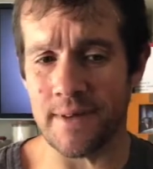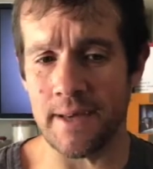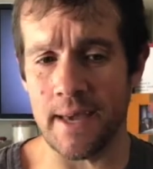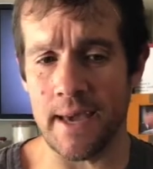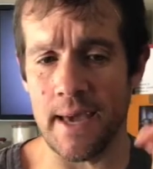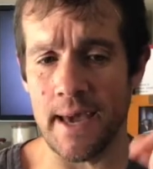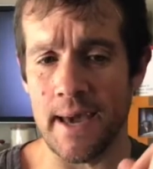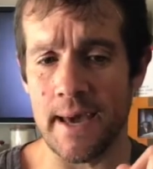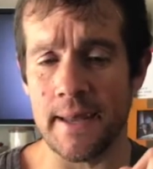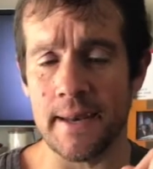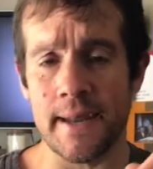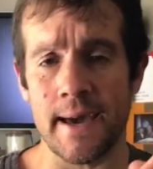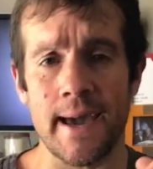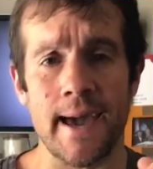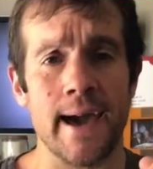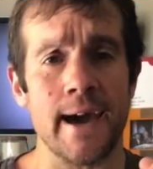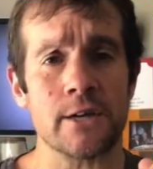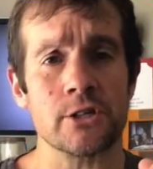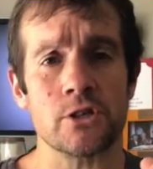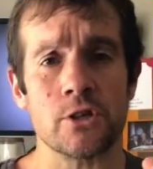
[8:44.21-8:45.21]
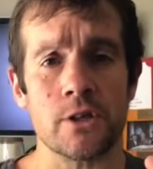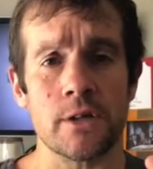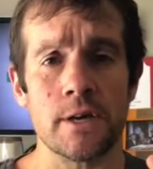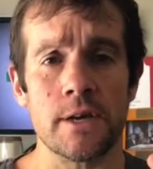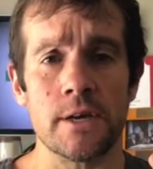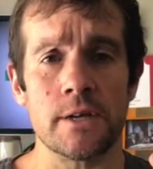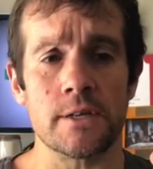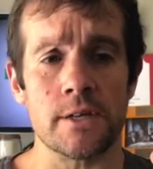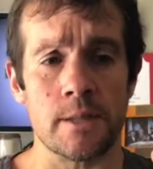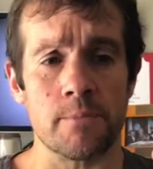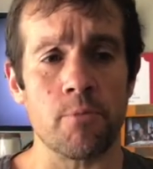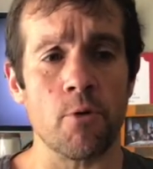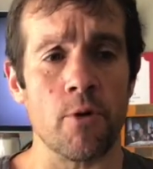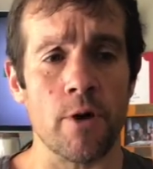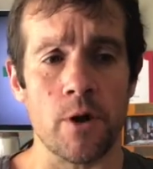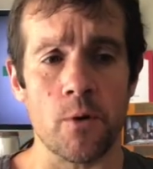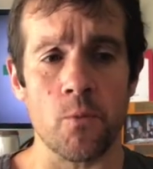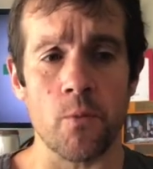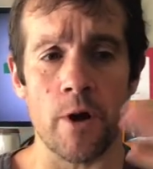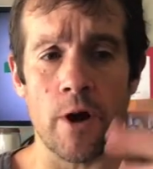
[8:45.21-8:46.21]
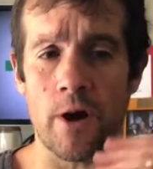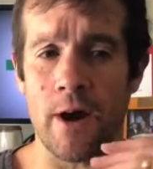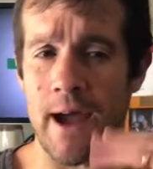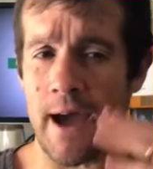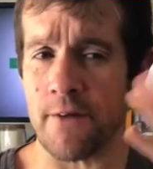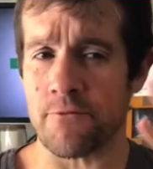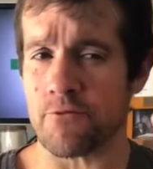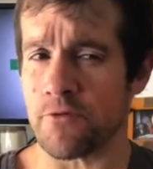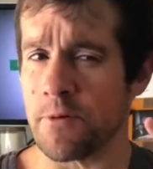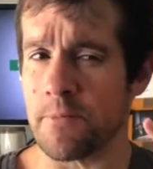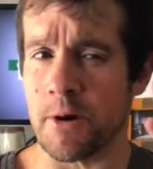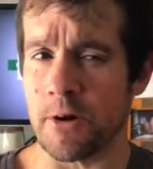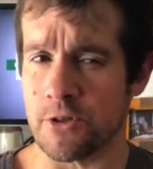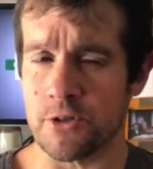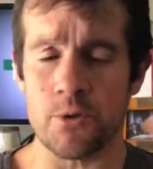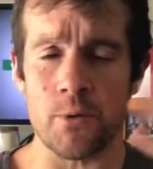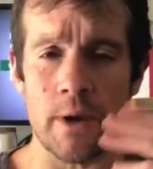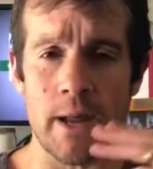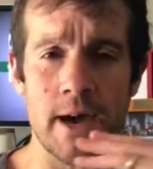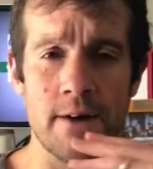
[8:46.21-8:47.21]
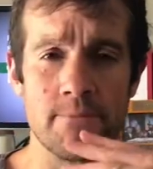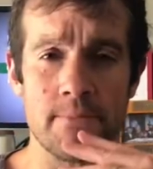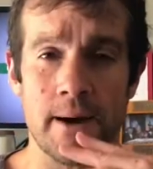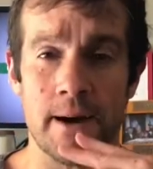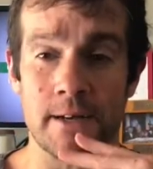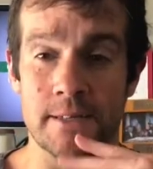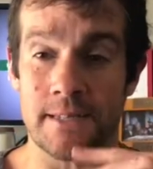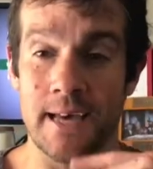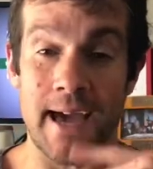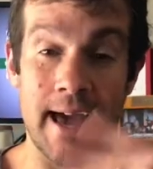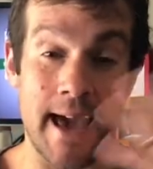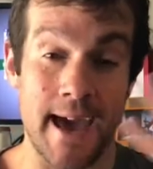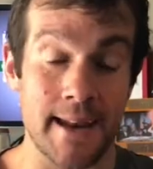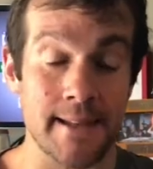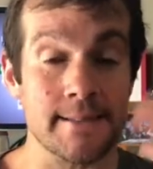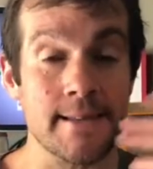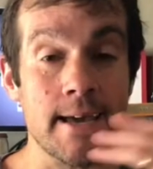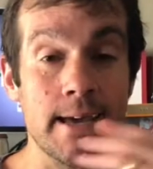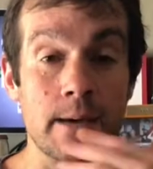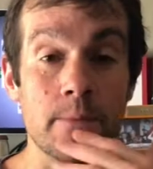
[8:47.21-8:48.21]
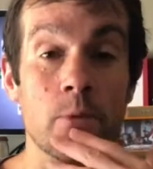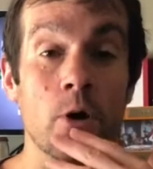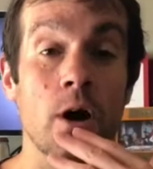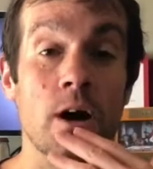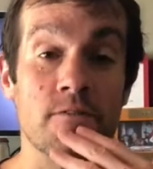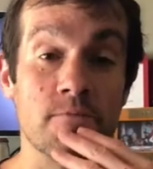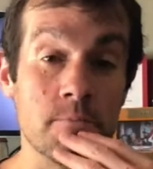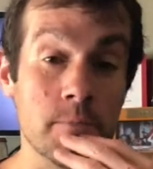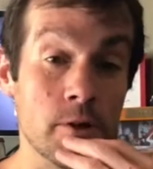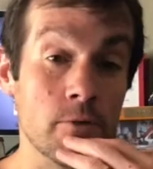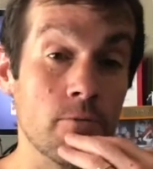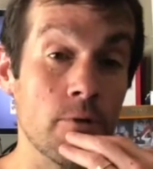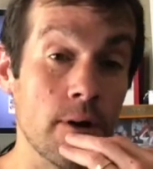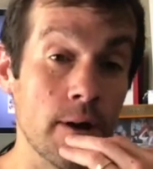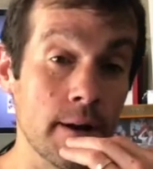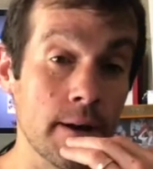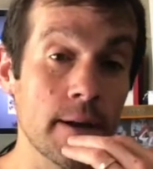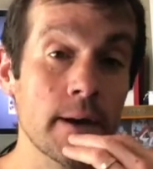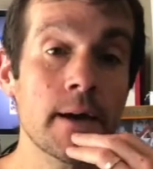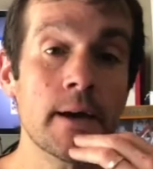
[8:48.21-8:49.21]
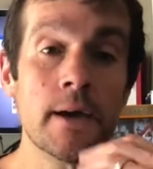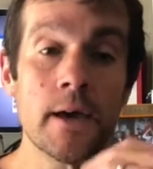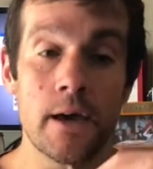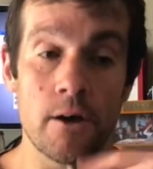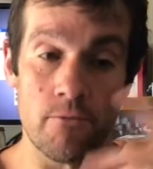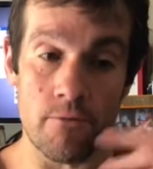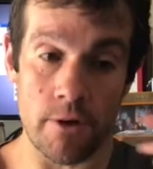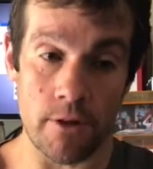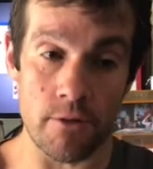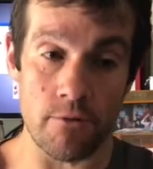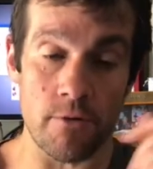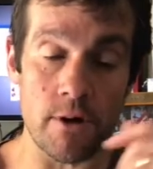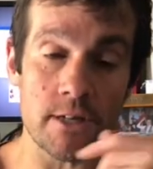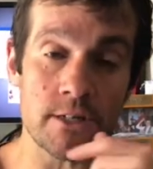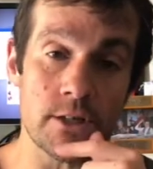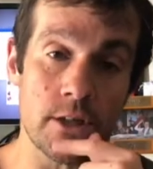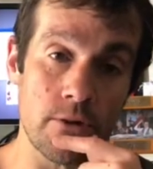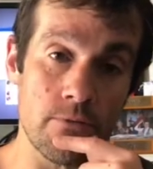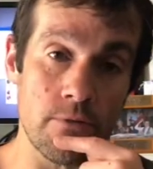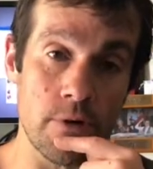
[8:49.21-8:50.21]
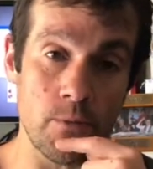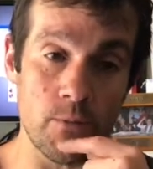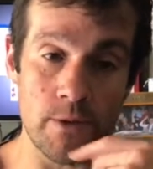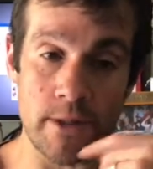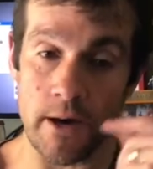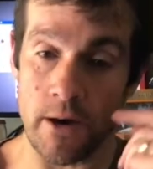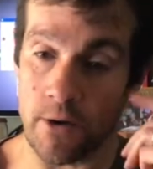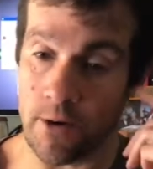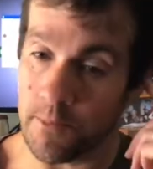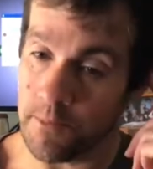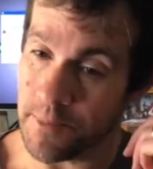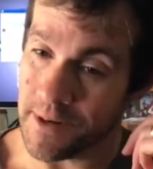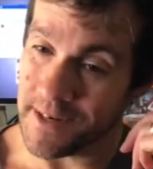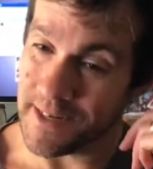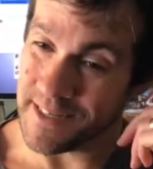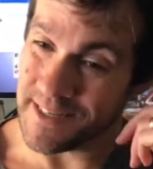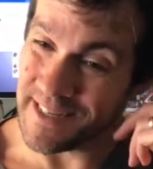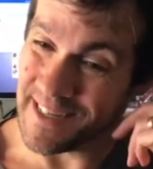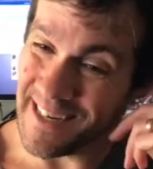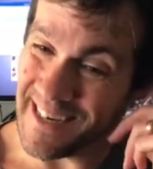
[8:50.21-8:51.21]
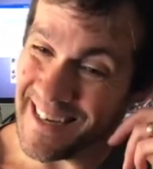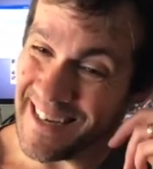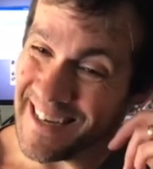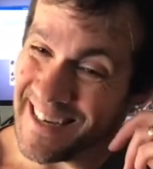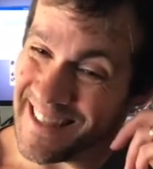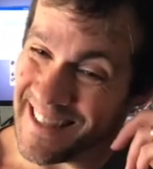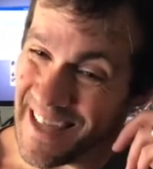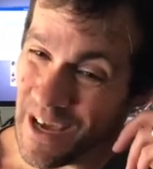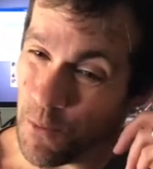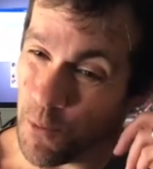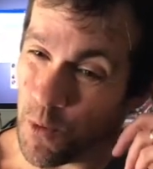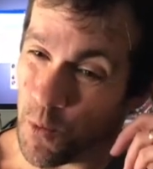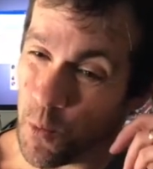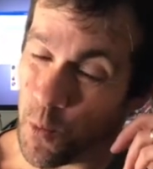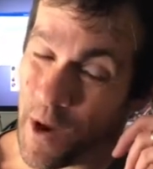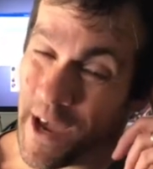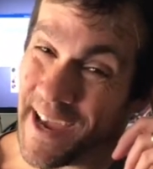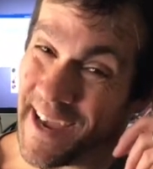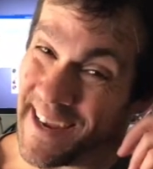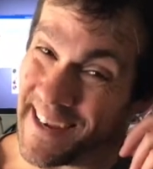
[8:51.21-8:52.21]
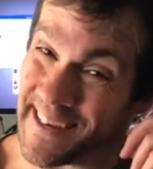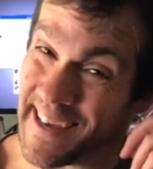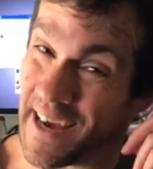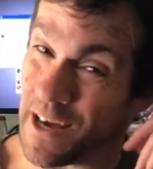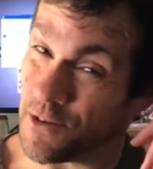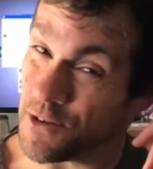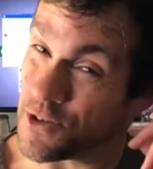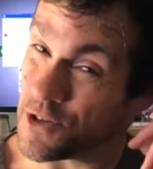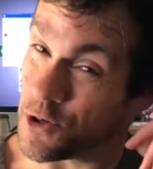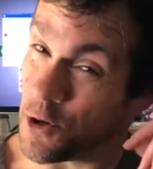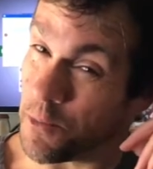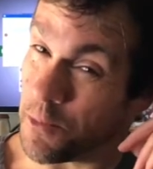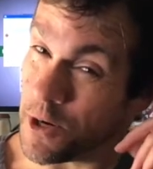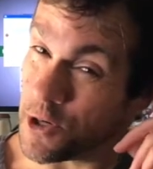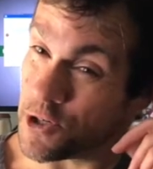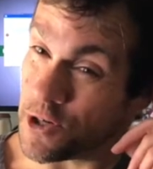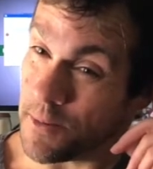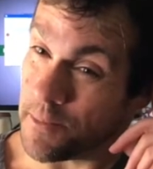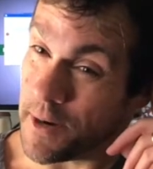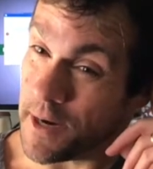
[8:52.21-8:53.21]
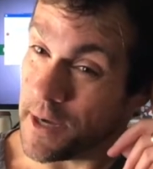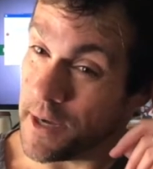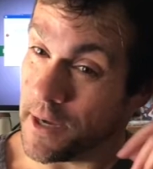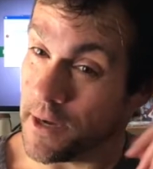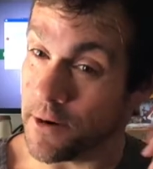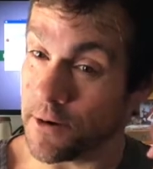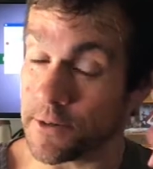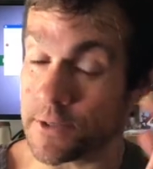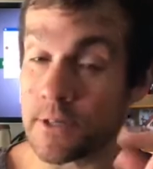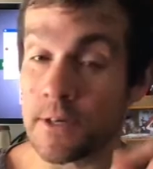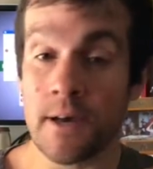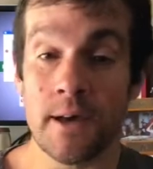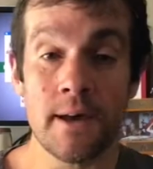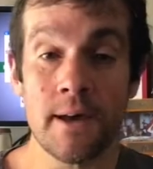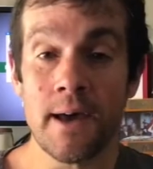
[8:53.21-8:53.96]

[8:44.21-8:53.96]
And I actually, to the point where after about 2.5 miles, I had to take them off mid-run and run the rest of the run without them because they were weighing down so much on my ears.